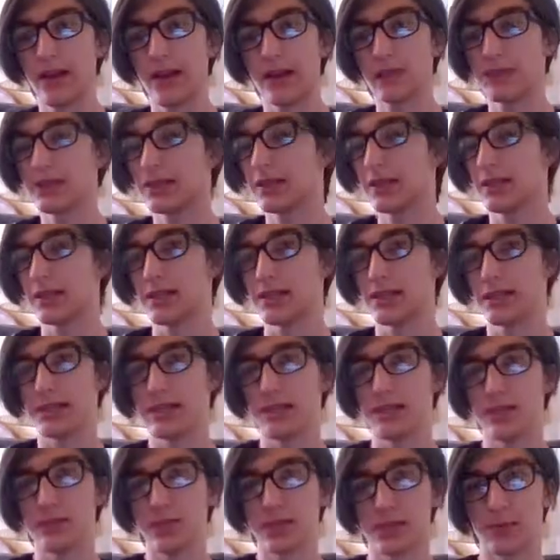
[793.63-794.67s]
I feel like
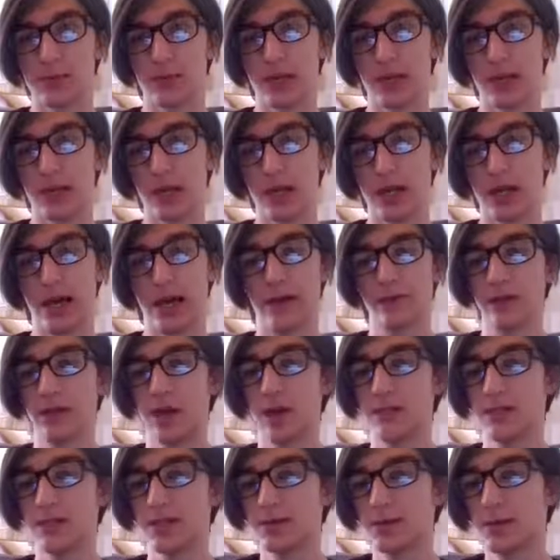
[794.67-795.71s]
he misplayed right after
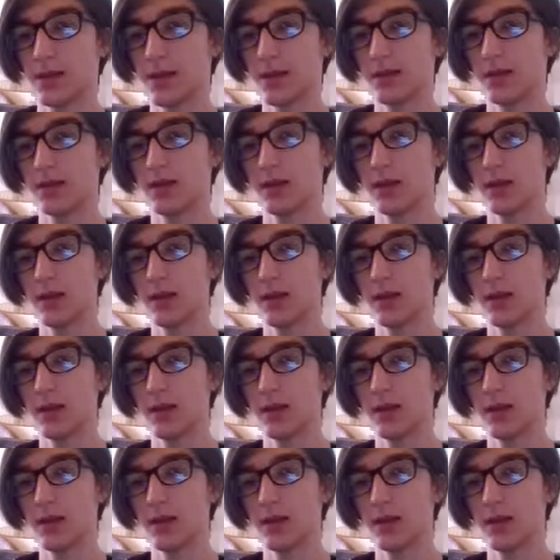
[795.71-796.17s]
I misplayed,